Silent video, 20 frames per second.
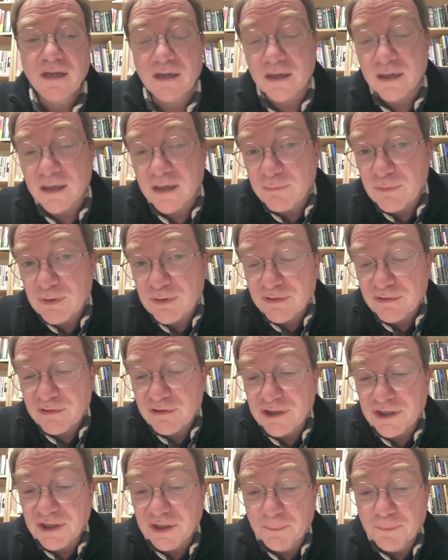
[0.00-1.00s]
And number
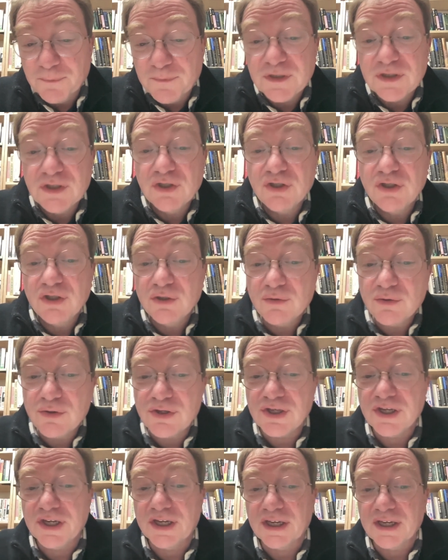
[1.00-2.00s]
three, Do you
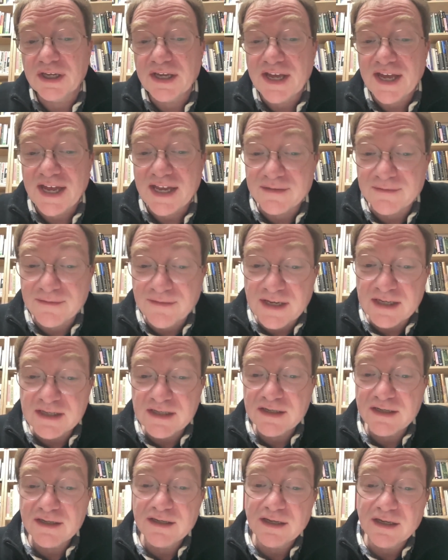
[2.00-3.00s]
think
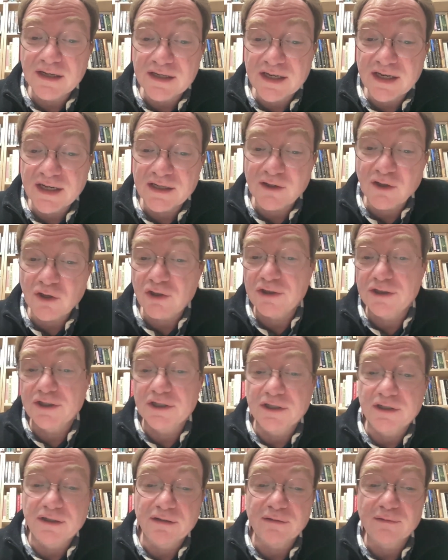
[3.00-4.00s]
advances in
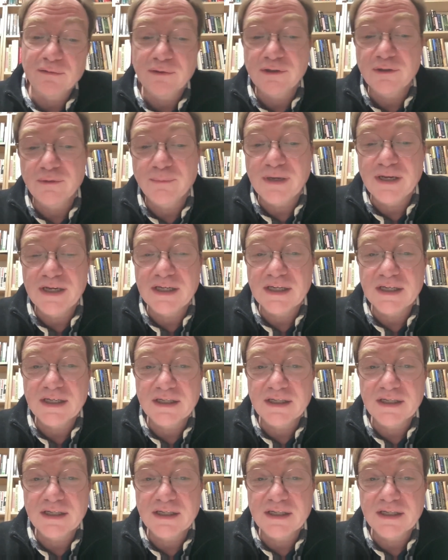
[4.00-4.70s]
technology will make